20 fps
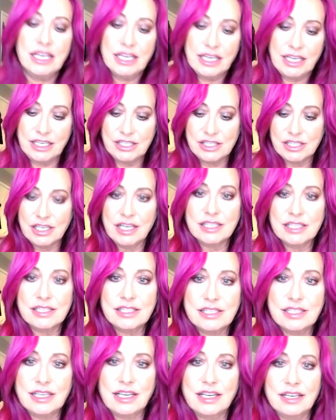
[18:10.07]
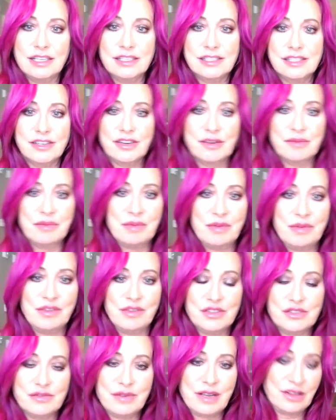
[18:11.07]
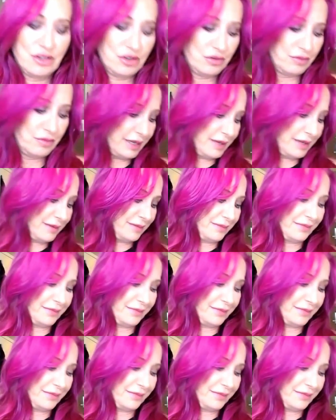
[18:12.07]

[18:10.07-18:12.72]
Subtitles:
He just, sorry, I'm gonna move this around a little bit.